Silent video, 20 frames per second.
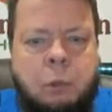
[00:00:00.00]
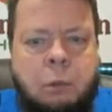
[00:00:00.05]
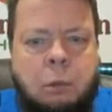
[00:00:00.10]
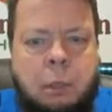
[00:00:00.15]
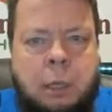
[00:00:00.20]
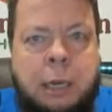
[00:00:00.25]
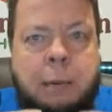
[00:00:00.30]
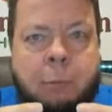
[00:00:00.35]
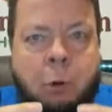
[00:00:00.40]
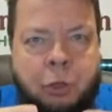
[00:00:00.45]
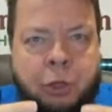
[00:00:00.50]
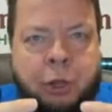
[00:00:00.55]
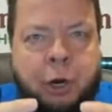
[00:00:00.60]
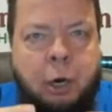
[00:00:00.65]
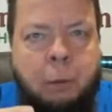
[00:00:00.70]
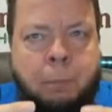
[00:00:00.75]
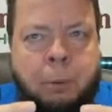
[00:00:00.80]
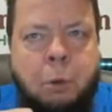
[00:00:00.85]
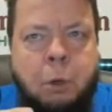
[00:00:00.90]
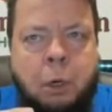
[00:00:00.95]

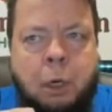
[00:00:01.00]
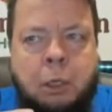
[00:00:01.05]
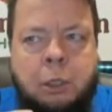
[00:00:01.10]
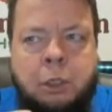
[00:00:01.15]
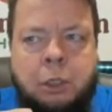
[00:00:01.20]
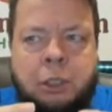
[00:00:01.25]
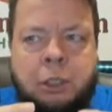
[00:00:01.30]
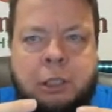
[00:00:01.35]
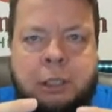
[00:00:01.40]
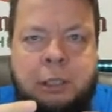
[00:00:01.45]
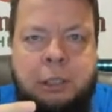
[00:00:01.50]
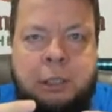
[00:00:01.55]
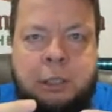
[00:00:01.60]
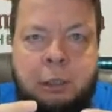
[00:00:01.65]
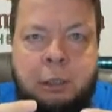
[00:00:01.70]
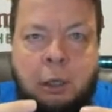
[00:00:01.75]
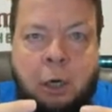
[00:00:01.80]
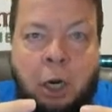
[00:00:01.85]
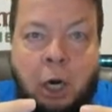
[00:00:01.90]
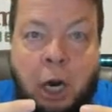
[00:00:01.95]
chemotherapeutics,
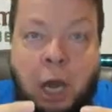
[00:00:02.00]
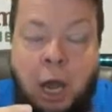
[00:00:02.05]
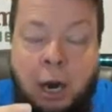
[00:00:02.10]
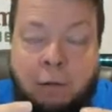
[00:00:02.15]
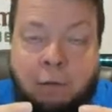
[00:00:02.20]
a lot